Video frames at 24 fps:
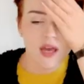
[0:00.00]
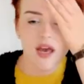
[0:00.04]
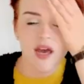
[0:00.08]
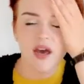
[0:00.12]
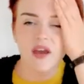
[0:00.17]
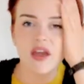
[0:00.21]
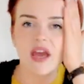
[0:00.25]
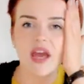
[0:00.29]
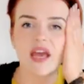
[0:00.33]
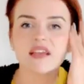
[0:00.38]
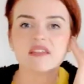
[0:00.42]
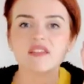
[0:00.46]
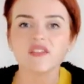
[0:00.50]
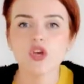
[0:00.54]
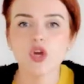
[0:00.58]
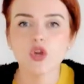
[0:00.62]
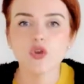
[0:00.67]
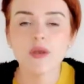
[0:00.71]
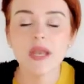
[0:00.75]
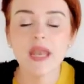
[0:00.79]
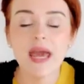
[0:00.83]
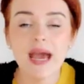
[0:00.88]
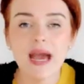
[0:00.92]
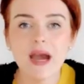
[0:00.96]
Okay, so
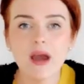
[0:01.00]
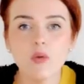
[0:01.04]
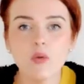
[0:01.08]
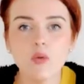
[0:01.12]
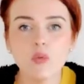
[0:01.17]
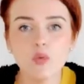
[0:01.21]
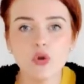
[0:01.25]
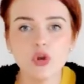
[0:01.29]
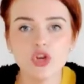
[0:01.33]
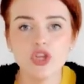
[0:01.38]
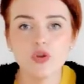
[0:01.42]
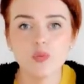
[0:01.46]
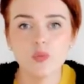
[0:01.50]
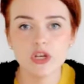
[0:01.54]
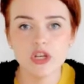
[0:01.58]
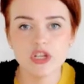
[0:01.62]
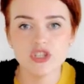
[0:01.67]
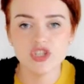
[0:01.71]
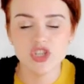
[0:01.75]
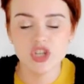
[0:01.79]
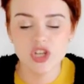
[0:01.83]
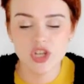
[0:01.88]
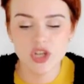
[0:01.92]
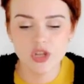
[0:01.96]
now what you want
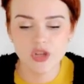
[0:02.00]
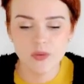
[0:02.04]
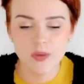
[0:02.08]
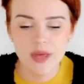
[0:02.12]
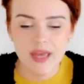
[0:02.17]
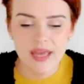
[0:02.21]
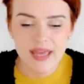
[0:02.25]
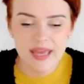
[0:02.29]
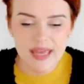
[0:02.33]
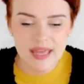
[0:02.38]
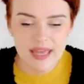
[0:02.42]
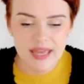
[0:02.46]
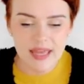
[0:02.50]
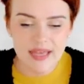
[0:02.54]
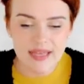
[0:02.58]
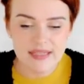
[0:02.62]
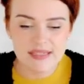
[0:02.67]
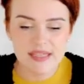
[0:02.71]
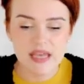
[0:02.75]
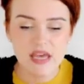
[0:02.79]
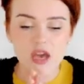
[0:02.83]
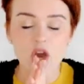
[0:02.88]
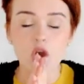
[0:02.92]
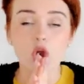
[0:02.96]
to do
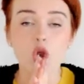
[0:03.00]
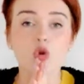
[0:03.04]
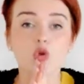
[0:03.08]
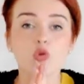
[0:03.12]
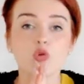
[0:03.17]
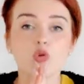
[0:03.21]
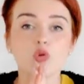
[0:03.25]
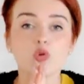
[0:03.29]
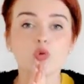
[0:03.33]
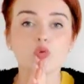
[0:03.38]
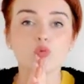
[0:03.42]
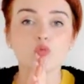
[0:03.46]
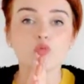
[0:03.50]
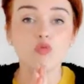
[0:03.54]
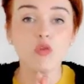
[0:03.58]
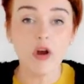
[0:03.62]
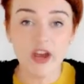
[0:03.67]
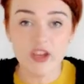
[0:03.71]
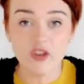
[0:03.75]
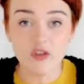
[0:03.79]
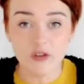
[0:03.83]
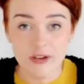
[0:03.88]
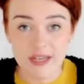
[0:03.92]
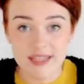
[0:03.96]
is
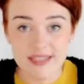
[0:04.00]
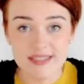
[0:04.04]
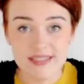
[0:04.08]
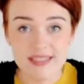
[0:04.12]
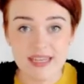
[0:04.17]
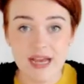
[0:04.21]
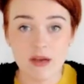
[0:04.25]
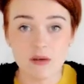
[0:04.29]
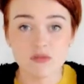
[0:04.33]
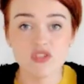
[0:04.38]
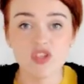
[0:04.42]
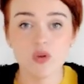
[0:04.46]
write your list down.